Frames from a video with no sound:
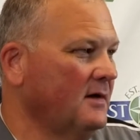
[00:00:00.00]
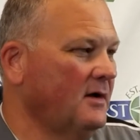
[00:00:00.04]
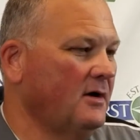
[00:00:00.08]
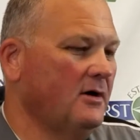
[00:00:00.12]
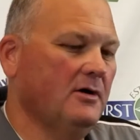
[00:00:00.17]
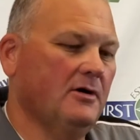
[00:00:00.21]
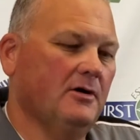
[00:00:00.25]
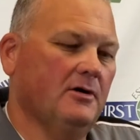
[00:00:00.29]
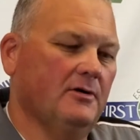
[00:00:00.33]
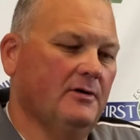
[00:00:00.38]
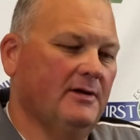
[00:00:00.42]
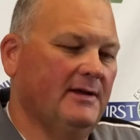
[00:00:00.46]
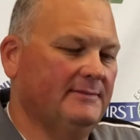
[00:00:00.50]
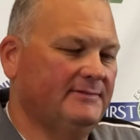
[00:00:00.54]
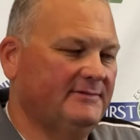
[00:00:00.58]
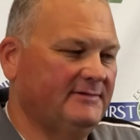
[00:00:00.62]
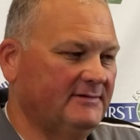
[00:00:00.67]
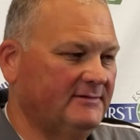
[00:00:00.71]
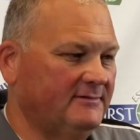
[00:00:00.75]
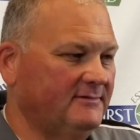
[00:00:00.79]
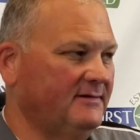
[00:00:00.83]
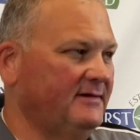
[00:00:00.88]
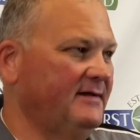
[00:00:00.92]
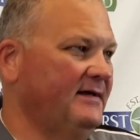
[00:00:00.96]
Oh,
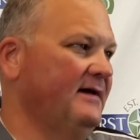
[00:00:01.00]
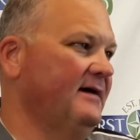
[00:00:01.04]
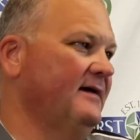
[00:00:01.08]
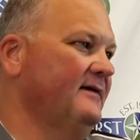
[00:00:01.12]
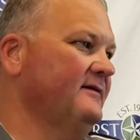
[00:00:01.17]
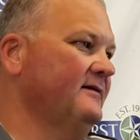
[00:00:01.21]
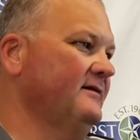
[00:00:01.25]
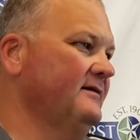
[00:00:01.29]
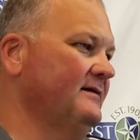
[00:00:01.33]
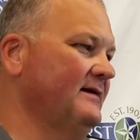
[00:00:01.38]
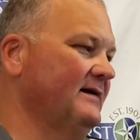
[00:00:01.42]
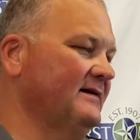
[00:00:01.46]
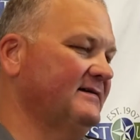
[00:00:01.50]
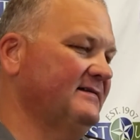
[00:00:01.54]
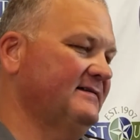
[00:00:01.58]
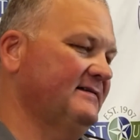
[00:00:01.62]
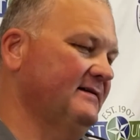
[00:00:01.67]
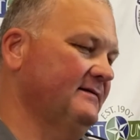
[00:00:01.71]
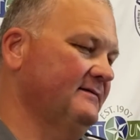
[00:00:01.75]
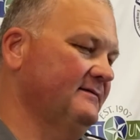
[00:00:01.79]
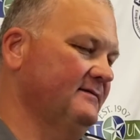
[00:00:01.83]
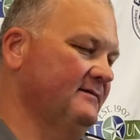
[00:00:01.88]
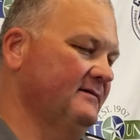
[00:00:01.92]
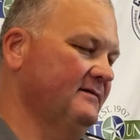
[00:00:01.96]
absolutely, yeah. They, like I
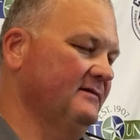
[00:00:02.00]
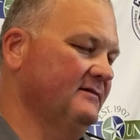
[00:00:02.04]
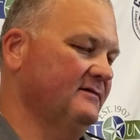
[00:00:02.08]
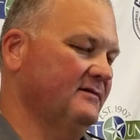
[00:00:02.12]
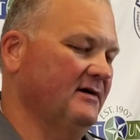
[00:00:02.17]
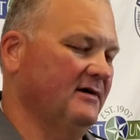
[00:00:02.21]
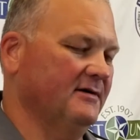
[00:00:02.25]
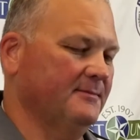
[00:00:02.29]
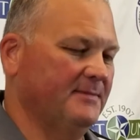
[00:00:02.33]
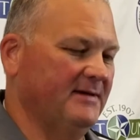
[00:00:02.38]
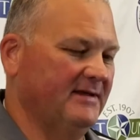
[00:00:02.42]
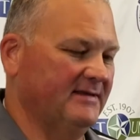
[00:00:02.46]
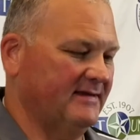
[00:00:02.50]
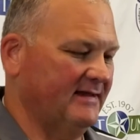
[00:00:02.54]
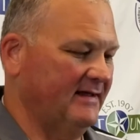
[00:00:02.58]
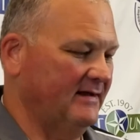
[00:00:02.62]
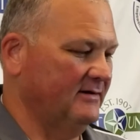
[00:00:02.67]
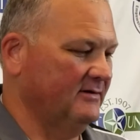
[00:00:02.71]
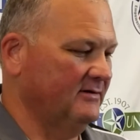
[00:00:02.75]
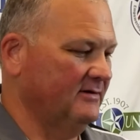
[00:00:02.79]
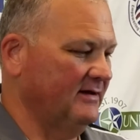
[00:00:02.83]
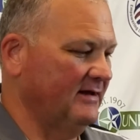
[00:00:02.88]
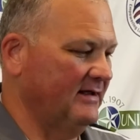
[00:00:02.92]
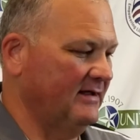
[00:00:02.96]
said, we talked about that a
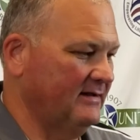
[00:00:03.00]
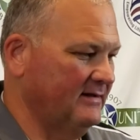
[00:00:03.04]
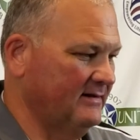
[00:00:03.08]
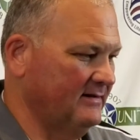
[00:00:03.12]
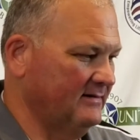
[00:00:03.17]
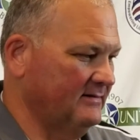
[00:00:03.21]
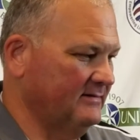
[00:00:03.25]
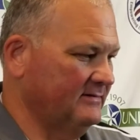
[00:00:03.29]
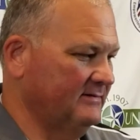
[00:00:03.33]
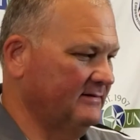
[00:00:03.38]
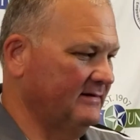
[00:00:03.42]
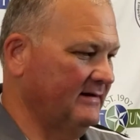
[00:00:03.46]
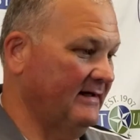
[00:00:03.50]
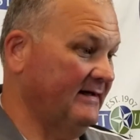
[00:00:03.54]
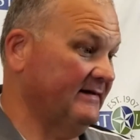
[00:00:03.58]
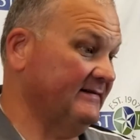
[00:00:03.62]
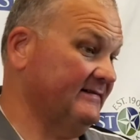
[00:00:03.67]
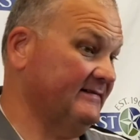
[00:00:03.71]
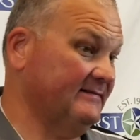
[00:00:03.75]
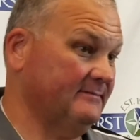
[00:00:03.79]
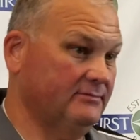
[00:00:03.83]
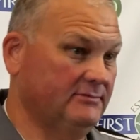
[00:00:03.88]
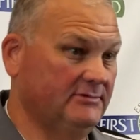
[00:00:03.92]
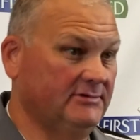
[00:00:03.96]
little
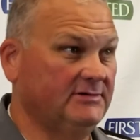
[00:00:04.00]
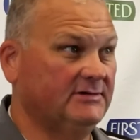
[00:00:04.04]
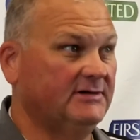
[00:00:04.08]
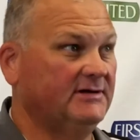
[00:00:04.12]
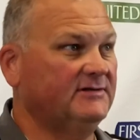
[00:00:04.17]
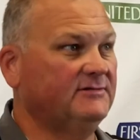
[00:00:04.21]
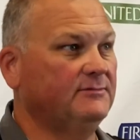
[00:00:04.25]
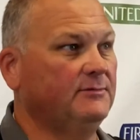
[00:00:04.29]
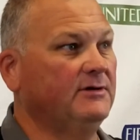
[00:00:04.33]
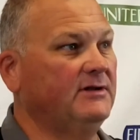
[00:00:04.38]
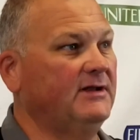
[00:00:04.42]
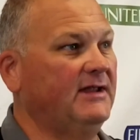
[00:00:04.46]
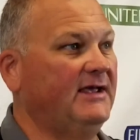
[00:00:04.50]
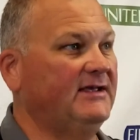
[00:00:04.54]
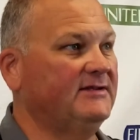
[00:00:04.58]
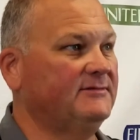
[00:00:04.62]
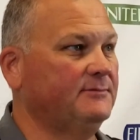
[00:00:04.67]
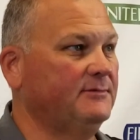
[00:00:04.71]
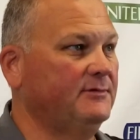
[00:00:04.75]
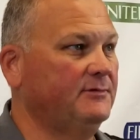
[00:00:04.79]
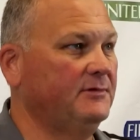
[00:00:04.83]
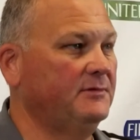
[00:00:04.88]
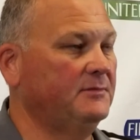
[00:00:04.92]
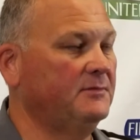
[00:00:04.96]
last, well, I guess it wasn't last
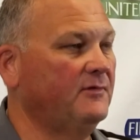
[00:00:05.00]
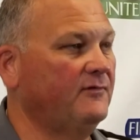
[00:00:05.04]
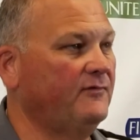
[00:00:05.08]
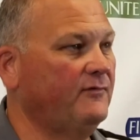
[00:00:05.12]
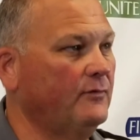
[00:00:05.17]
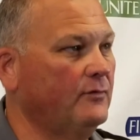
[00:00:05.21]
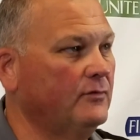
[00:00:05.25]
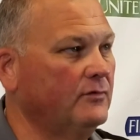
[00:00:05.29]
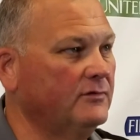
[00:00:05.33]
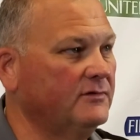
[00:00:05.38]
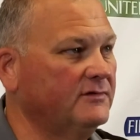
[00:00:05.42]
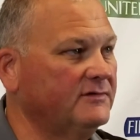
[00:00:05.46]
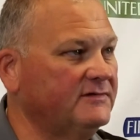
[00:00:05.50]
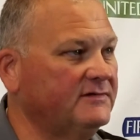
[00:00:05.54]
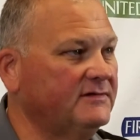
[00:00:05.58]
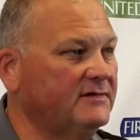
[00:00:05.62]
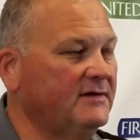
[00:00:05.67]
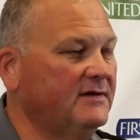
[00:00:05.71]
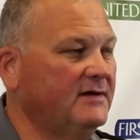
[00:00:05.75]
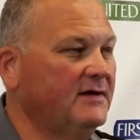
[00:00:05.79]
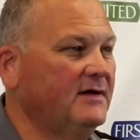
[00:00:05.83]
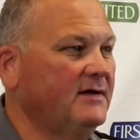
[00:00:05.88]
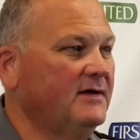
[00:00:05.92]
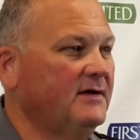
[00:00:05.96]
week, before, is,
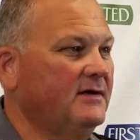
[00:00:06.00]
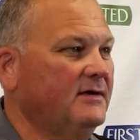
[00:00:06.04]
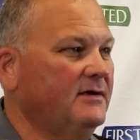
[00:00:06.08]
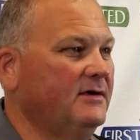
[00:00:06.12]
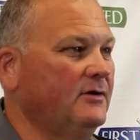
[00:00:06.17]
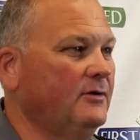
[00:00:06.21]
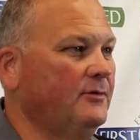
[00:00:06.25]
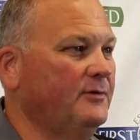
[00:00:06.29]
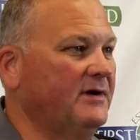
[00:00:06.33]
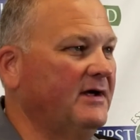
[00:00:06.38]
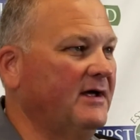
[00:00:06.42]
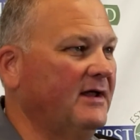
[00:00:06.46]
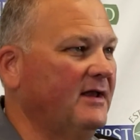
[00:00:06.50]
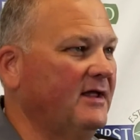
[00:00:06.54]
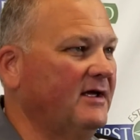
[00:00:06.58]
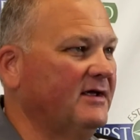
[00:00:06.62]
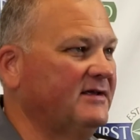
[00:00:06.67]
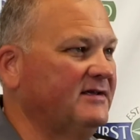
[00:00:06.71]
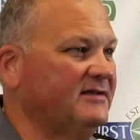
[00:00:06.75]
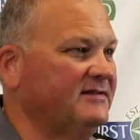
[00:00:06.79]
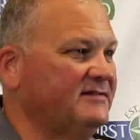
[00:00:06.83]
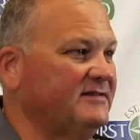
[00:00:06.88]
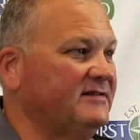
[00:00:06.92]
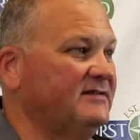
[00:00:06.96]
you know, we got,
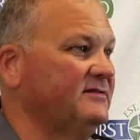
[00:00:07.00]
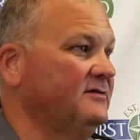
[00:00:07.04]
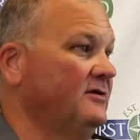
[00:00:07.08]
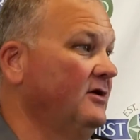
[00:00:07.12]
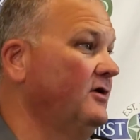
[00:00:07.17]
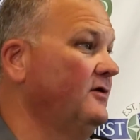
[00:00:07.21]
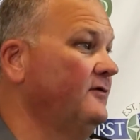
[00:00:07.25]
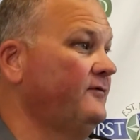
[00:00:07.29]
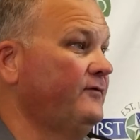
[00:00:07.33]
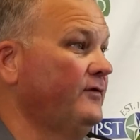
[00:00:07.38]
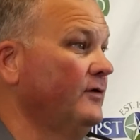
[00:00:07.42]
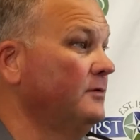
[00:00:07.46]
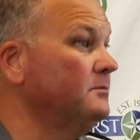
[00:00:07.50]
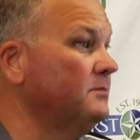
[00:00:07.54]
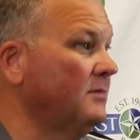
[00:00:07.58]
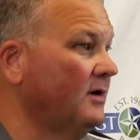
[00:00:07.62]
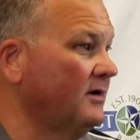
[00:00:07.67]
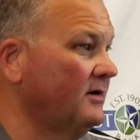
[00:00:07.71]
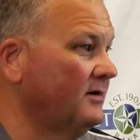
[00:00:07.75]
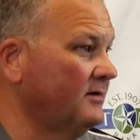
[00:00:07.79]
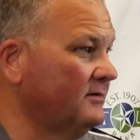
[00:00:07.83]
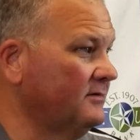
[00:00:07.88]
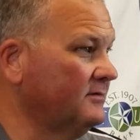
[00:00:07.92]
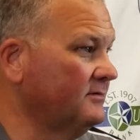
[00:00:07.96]
like, it's just love
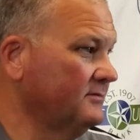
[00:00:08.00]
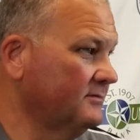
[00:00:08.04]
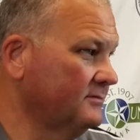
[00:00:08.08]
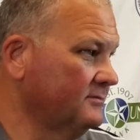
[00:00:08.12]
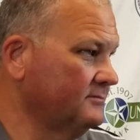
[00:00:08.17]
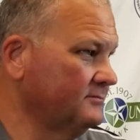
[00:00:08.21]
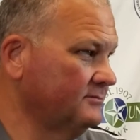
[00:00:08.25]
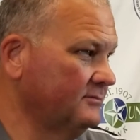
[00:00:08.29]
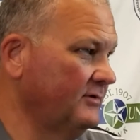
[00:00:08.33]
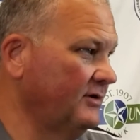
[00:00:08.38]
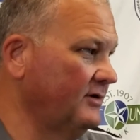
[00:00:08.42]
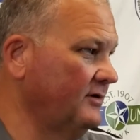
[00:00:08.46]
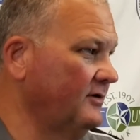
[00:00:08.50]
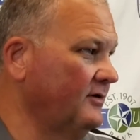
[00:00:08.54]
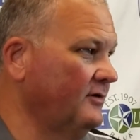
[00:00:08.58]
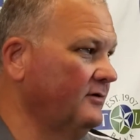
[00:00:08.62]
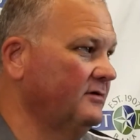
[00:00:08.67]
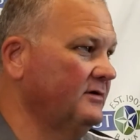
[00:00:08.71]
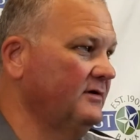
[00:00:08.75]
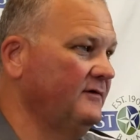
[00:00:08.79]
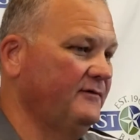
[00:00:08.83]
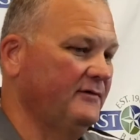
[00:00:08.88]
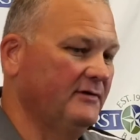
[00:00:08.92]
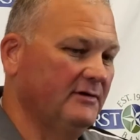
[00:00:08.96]
football, you know,
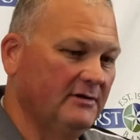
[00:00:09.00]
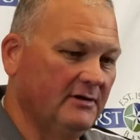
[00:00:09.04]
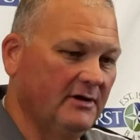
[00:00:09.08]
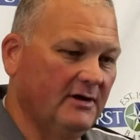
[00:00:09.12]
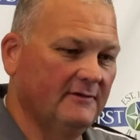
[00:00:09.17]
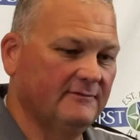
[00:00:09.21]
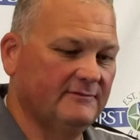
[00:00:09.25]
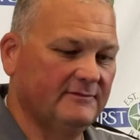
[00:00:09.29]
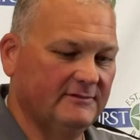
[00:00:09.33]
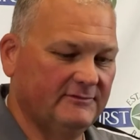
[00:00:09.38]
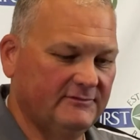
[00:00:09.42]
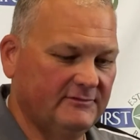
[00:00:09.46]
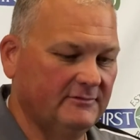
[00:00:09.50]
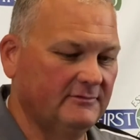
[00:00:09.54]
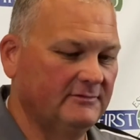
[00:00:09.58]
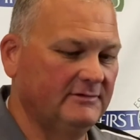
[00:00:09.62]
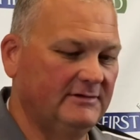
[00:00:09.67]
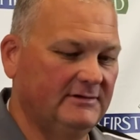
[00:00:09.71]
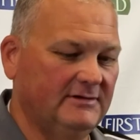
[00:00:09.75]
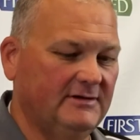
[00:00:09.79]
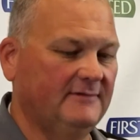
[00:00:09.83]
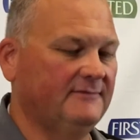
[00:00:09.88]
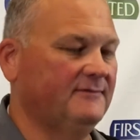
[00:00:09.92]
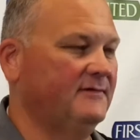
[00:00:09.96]
and if you truly
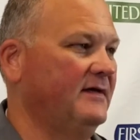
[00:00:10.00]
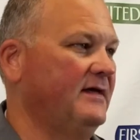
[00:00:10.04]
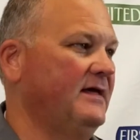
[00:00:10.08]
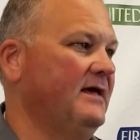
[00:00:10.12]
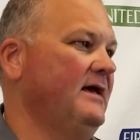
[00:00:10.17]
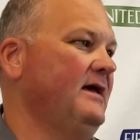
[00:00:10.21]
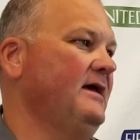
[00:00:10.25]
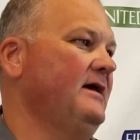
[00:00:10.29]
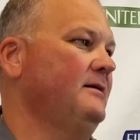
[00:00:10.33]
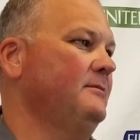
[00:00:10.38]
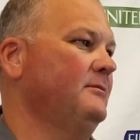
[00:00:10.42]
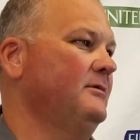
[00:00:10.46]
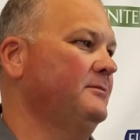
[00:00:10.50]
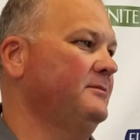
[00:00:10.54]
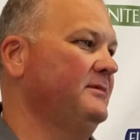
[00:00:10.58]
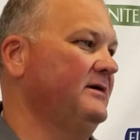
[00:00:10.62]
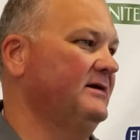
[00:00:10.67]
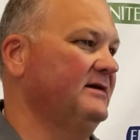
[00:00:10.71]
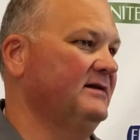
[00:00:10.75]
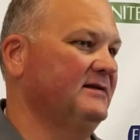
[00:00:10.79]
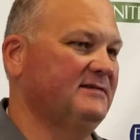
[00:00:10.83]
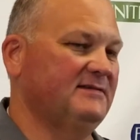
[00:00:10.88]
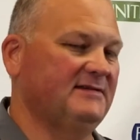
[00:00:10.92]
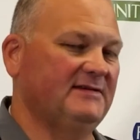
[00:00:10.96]
love the game, I
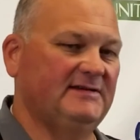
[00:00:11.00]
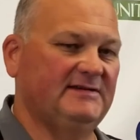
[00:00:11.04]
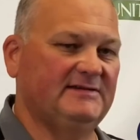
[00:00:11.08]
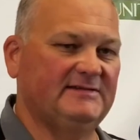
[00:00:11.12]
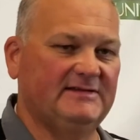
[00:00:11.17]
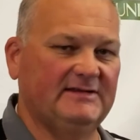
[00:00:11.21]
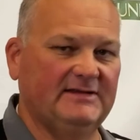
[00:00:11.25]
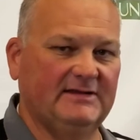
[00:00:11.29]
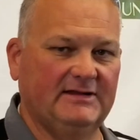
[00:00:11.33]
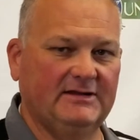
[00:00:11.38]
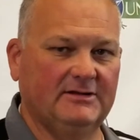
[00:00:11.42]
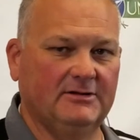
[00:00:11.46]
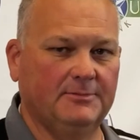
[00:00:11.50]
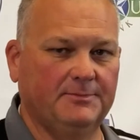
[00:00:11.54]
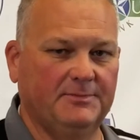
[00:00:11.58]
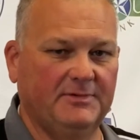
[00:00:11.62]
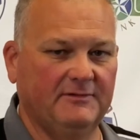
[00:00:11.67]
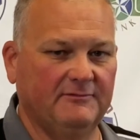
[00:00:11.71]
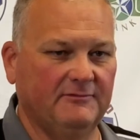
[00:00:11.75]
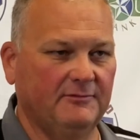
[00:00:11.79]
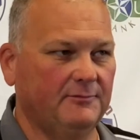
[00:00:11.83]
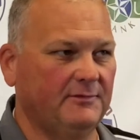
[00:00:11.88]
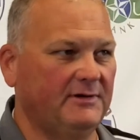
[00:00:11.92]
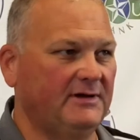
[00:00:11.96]
mean, it's easy to get up
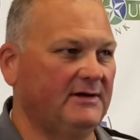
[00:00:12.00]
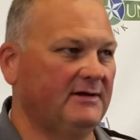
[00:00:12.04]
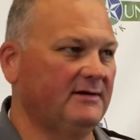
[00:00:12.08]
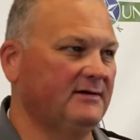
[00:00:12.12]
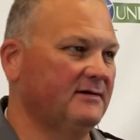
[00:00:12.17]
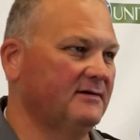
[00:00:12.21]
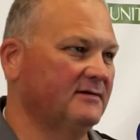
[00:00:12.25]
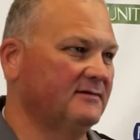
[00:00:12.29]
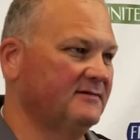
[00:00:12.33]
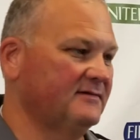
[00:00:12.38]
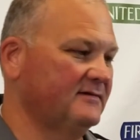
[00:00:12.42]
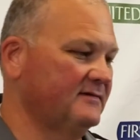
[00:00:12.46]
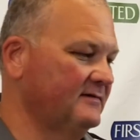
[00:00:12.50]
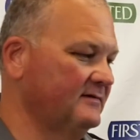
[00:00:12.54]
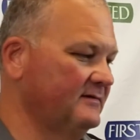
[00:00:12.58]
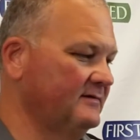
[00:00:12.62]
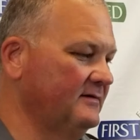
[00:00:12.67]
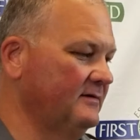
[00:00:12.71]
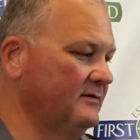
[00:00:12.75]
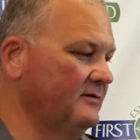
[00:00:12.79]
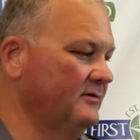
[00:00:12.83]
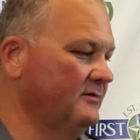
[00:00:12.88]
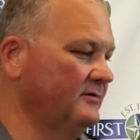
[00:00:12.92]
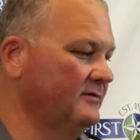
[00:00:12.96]
every week because,
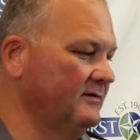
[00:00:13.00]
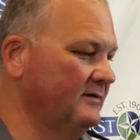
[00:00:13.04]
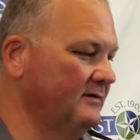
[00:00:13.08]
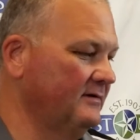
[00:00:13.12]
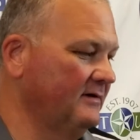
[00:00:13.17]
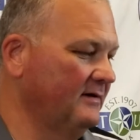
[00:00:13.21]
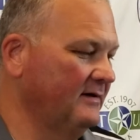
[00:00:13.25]
you know,